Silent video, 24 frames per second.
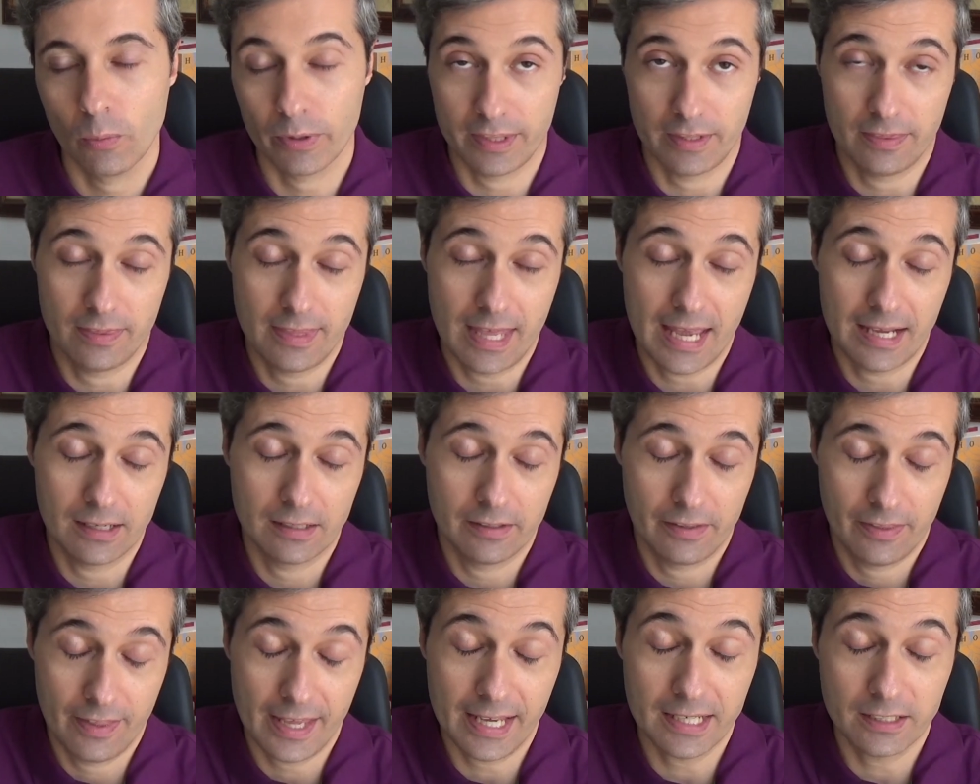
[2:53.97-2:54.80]
with a
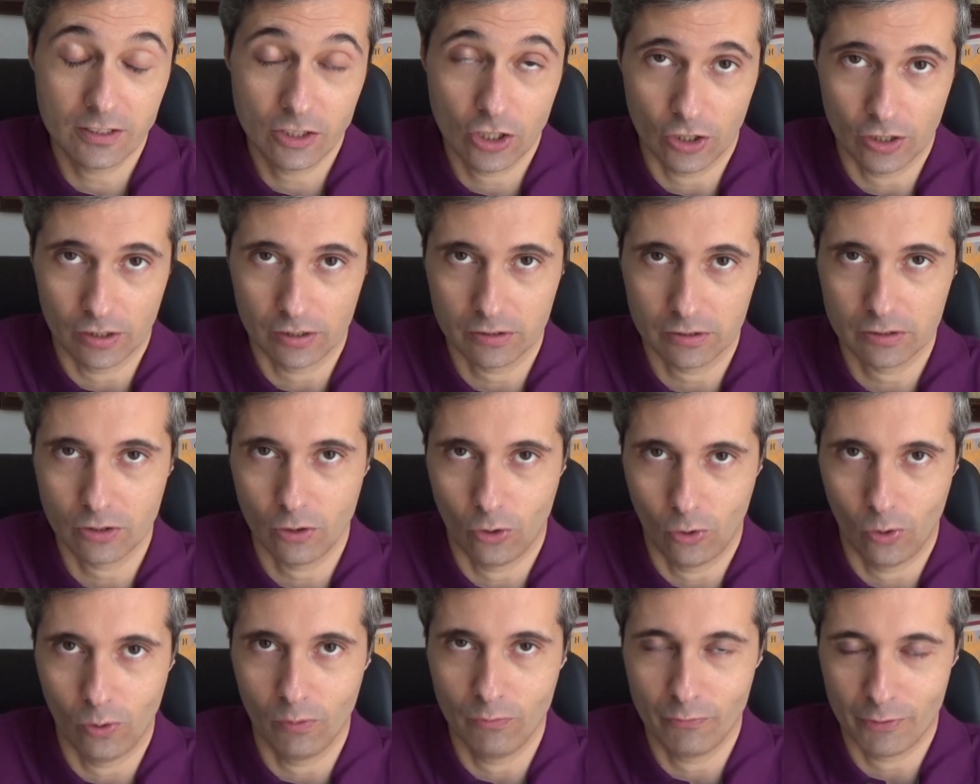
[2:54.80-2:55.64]
then girl
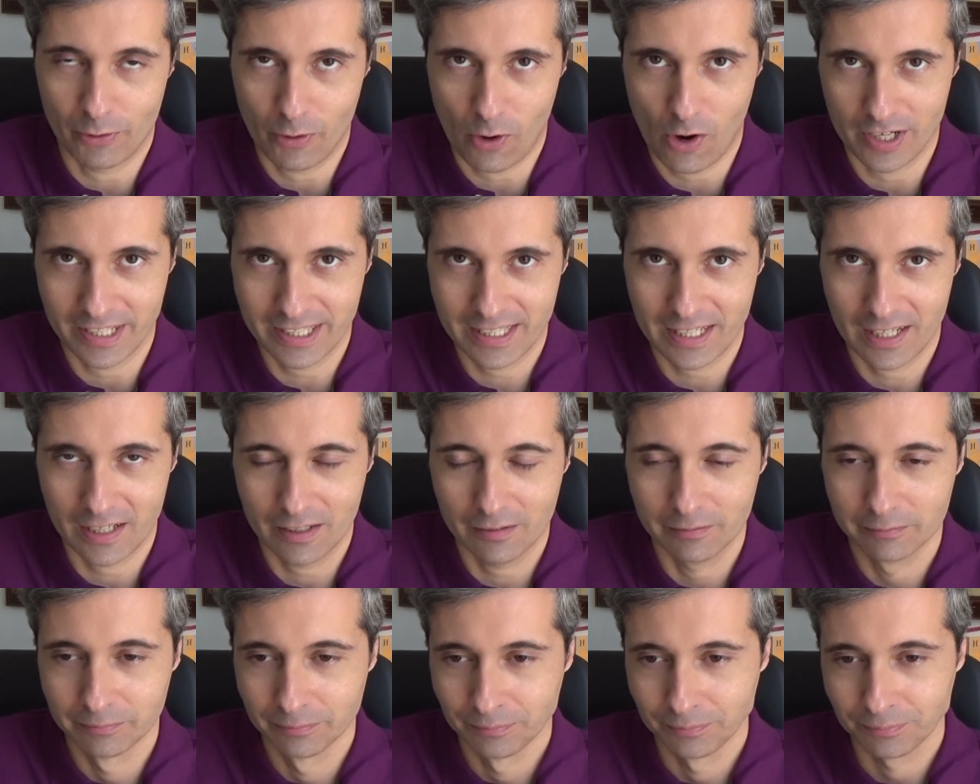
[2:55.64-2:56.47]
called
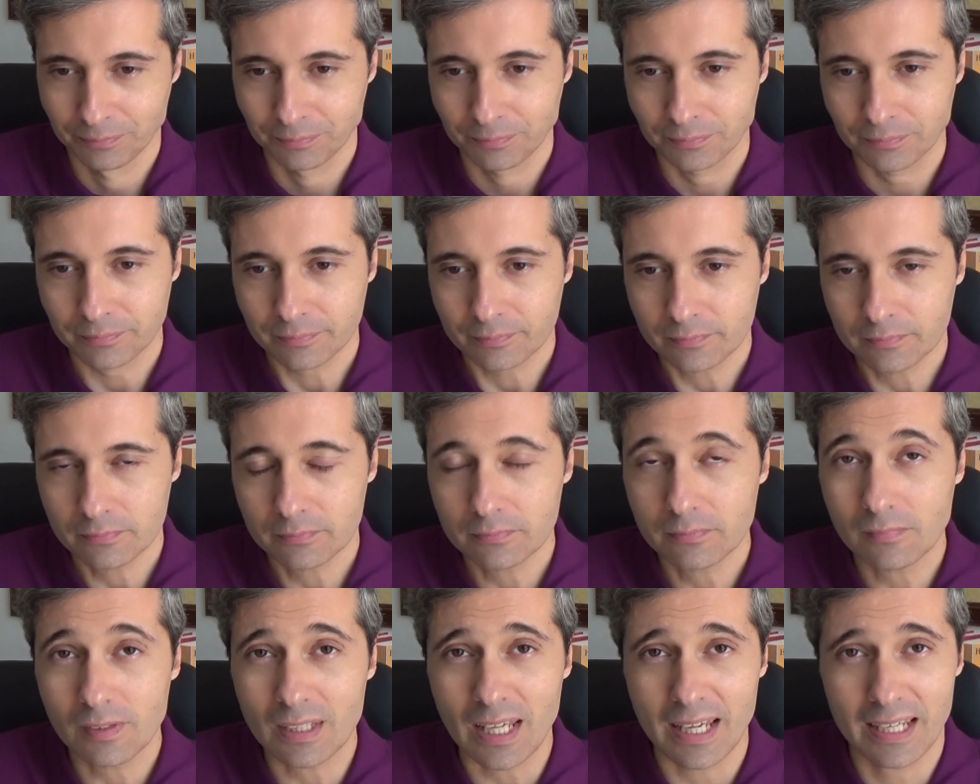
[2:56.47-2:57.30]
Veronica
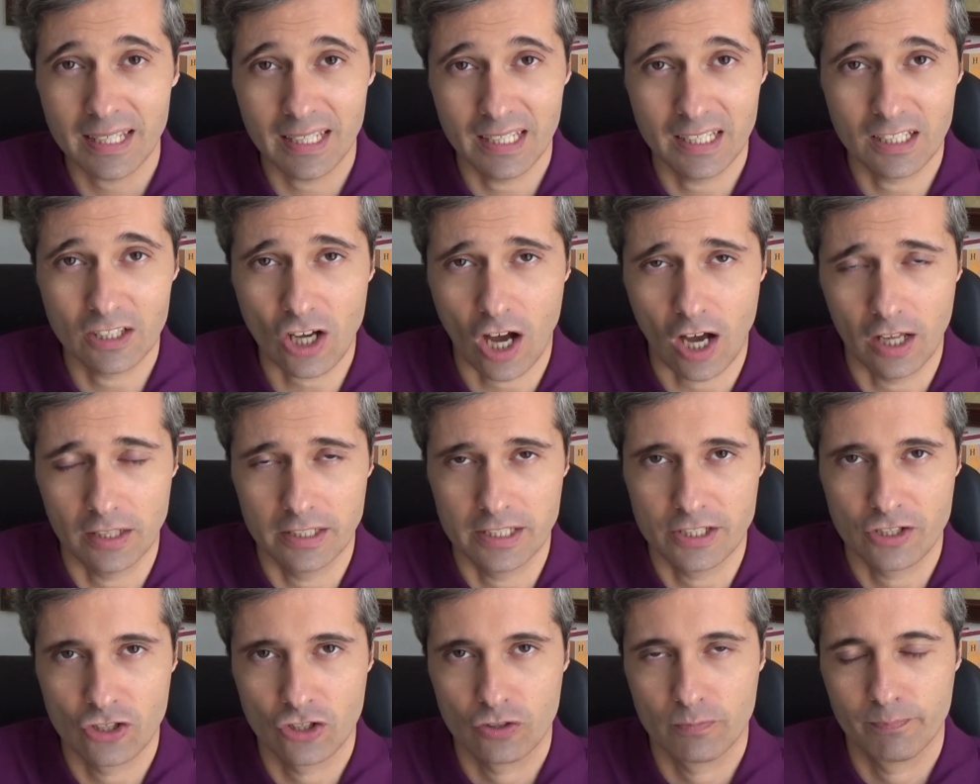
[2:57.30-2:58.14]
in
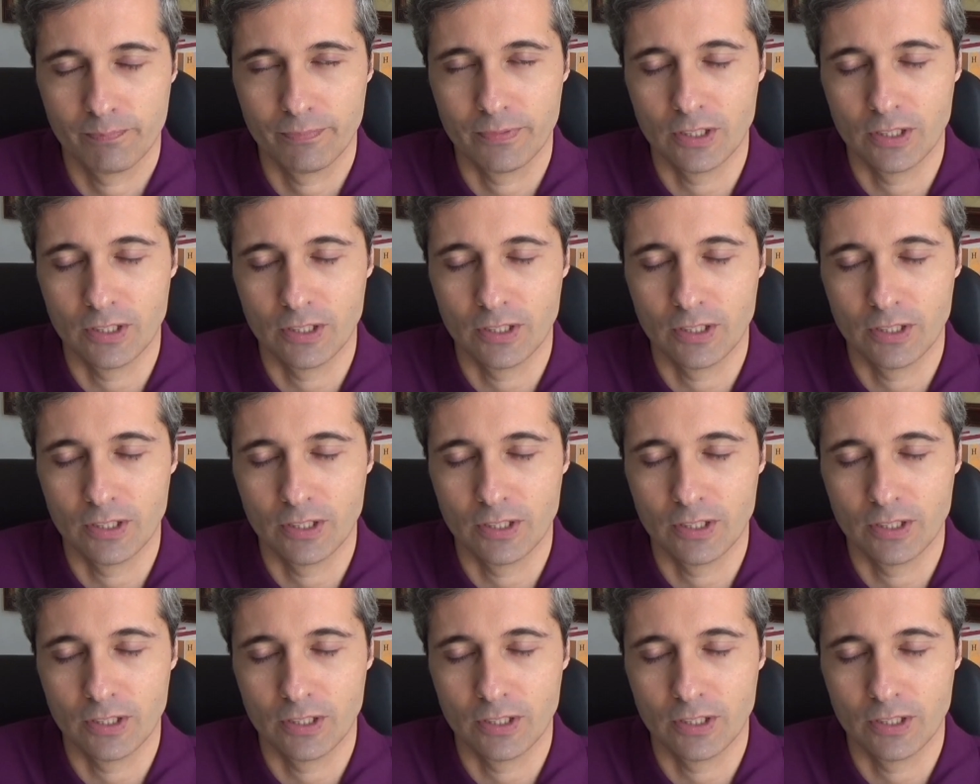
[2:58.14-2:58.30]
college.